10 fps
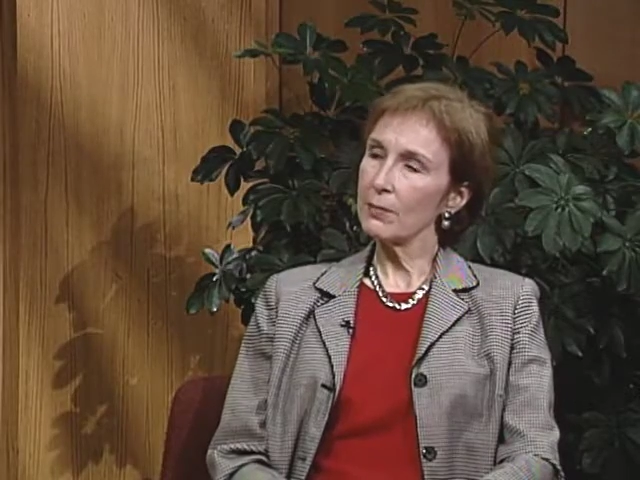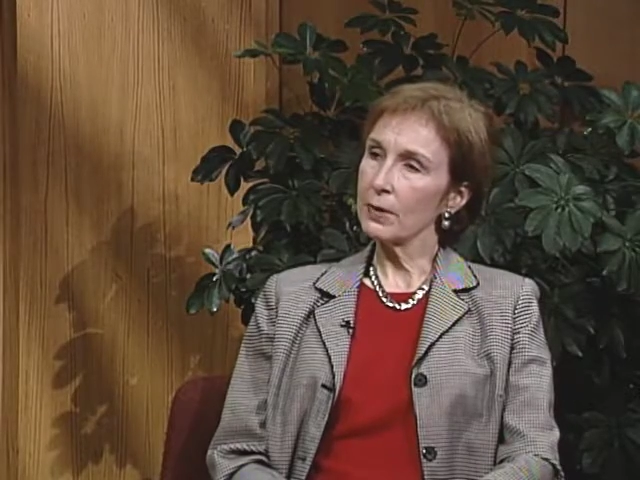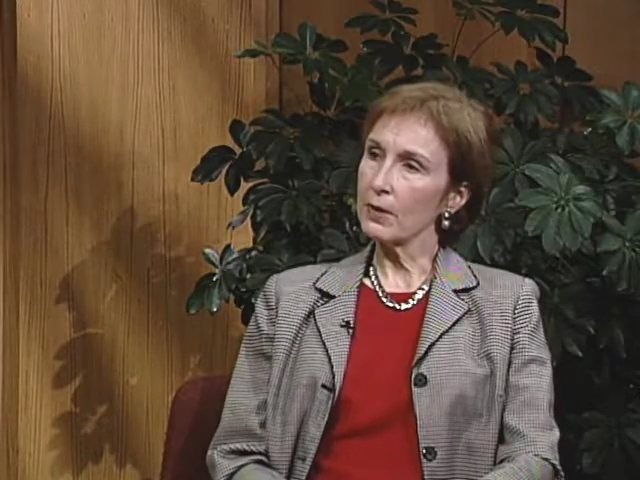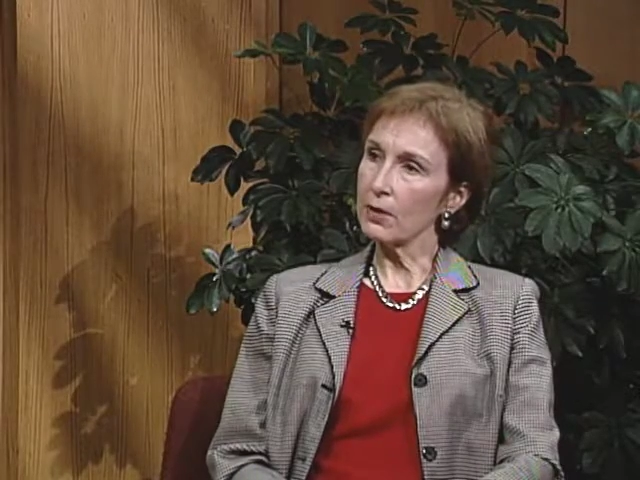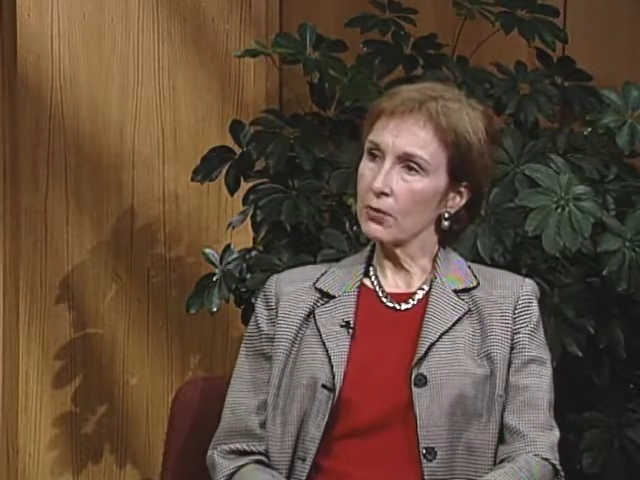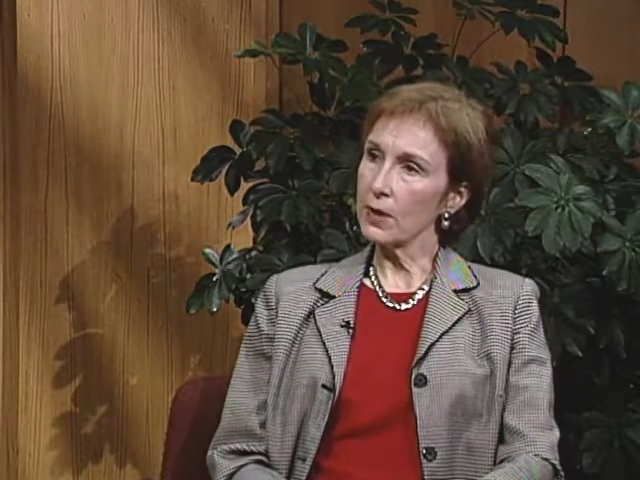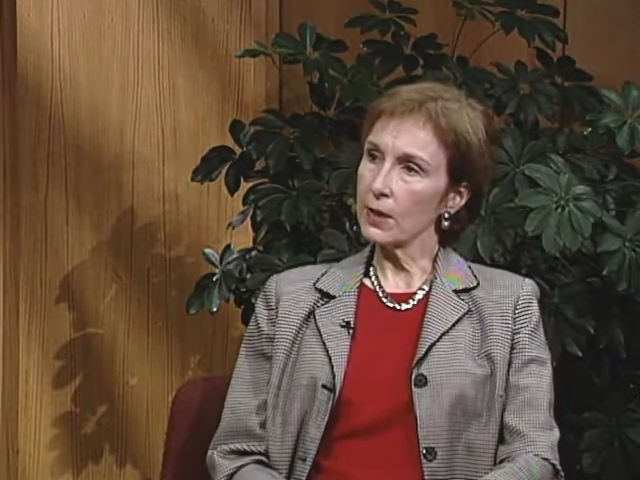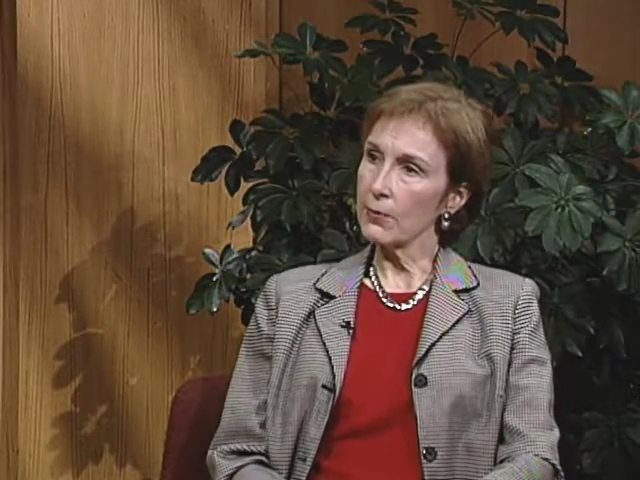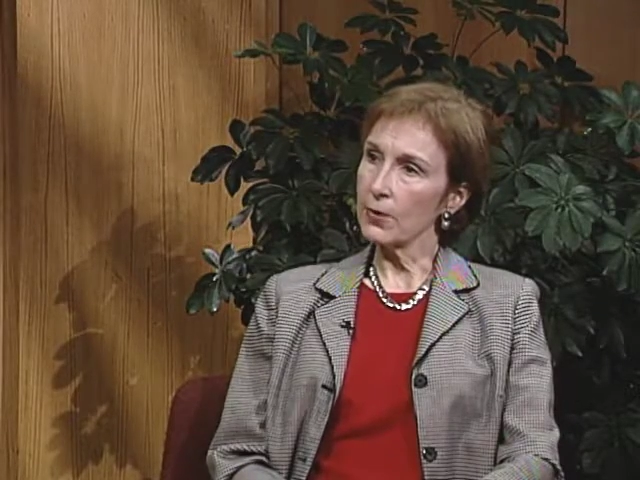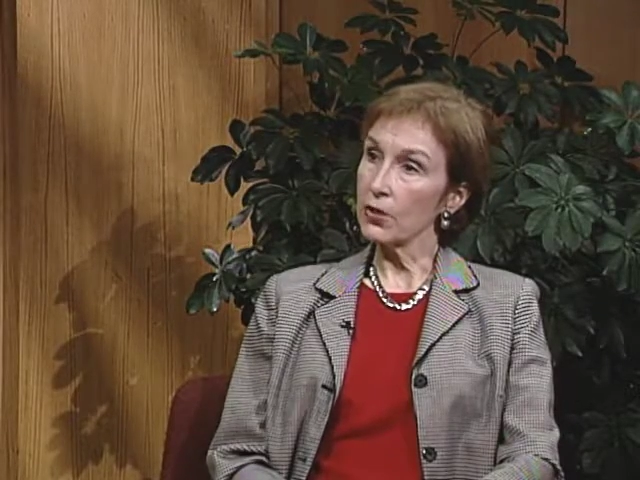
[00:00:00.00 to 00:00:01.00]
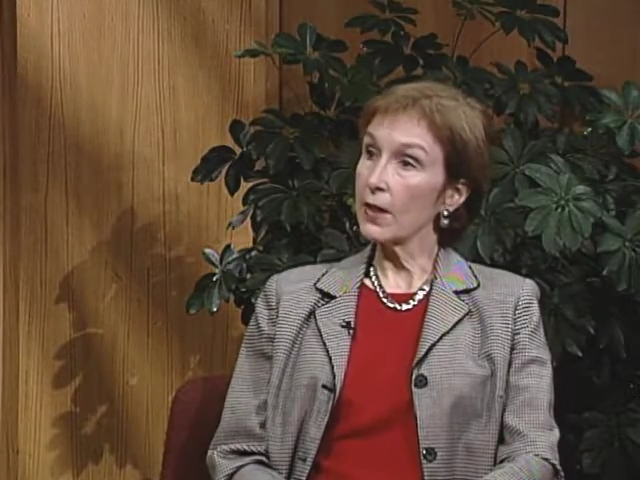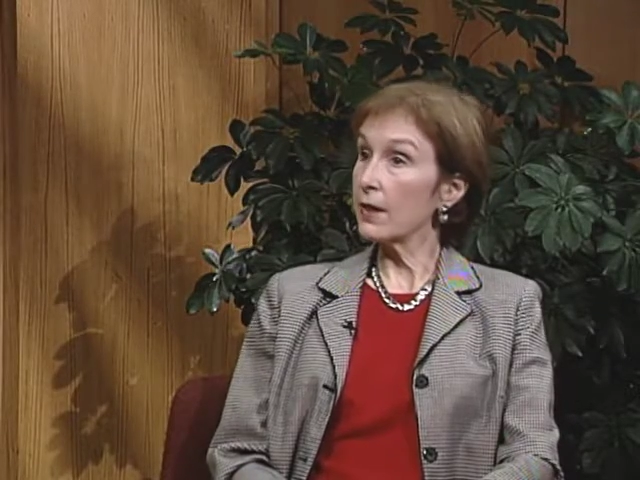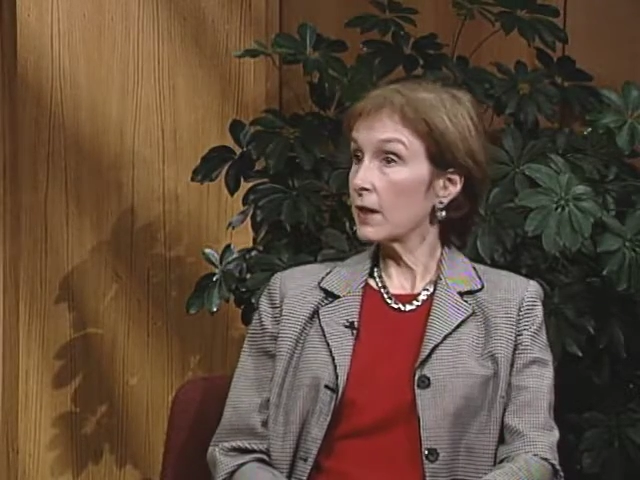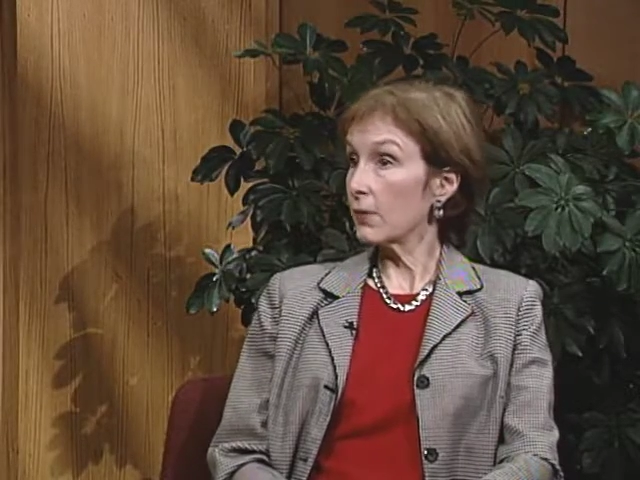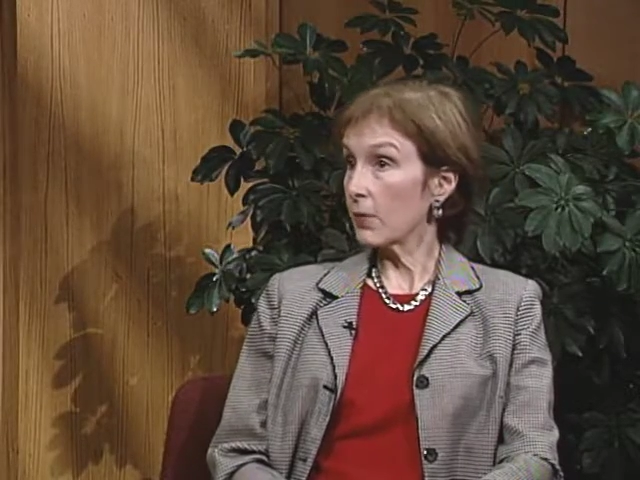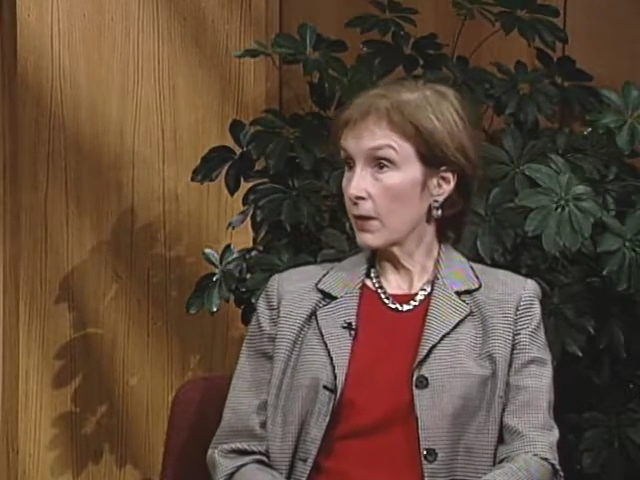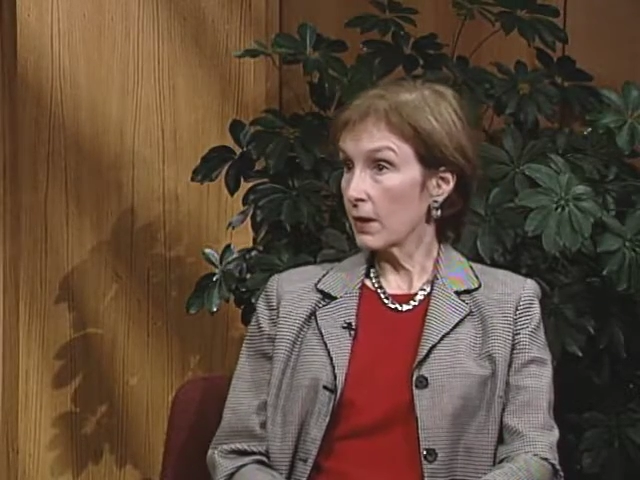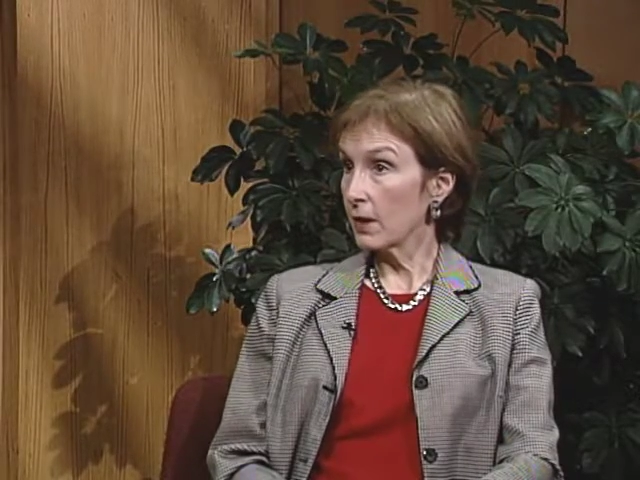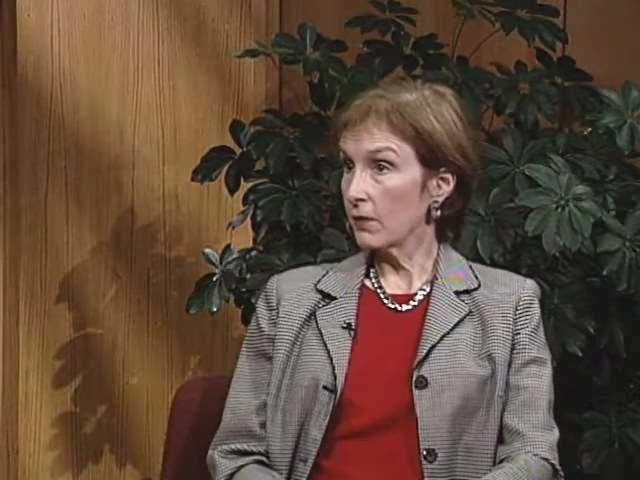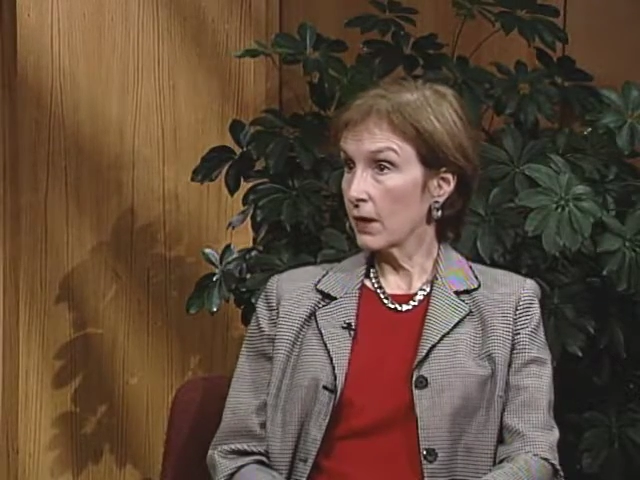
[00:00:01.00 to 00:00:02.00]
political coverage, like covering the
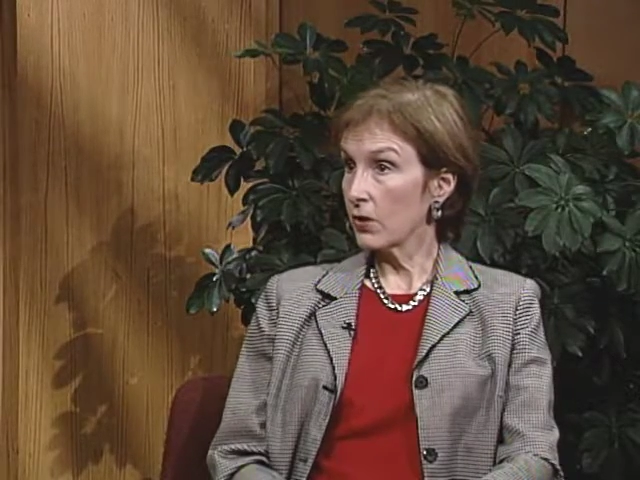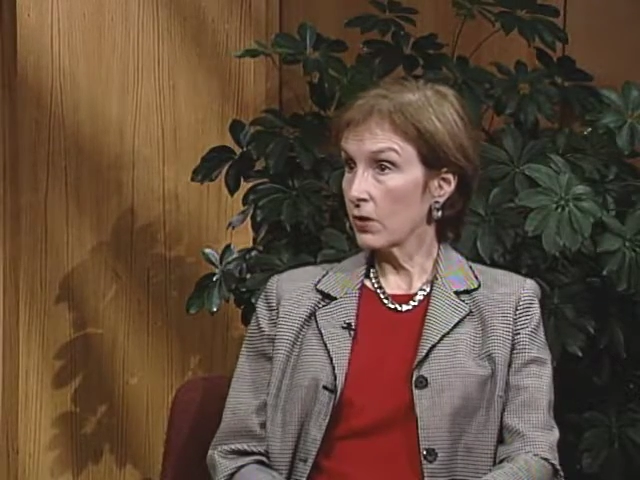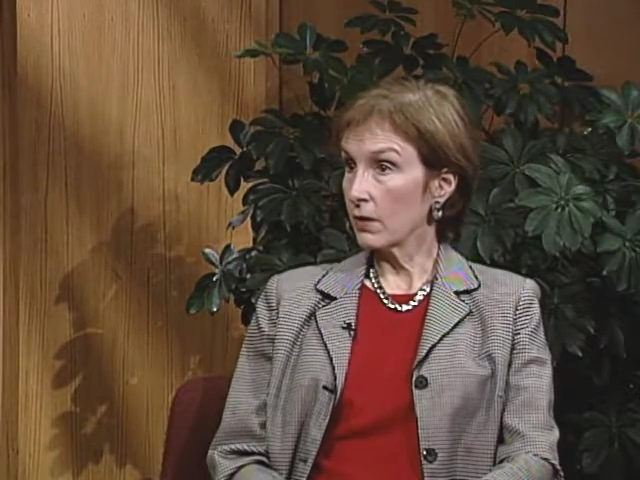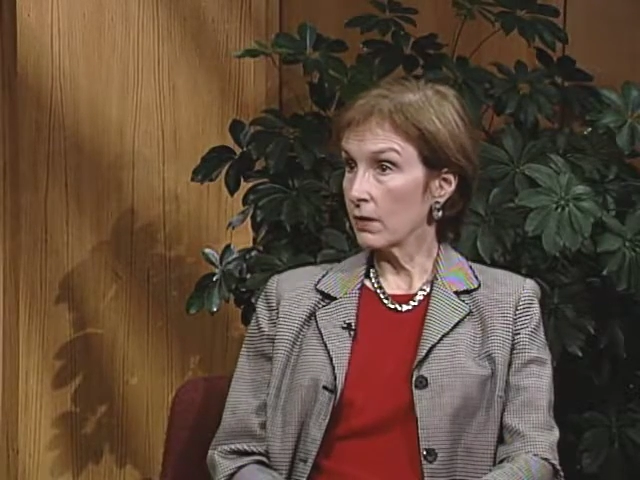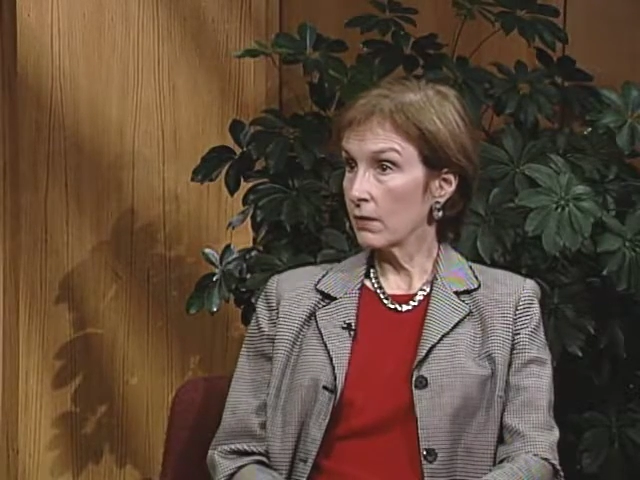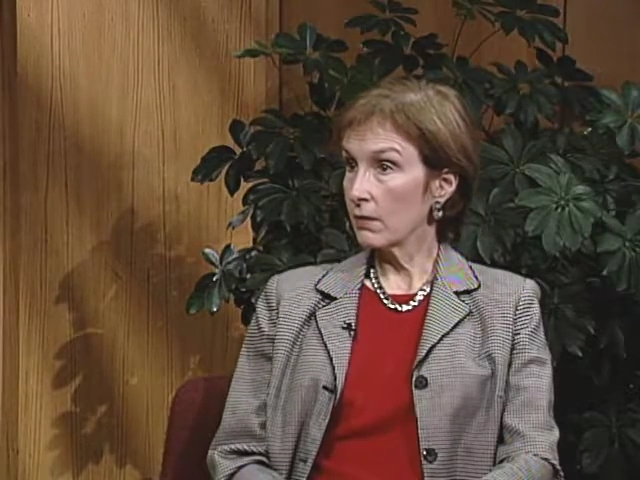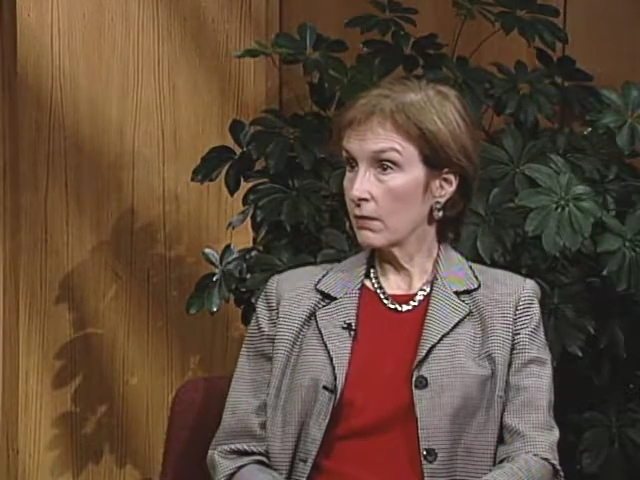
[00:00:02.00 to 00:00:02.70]
conventions?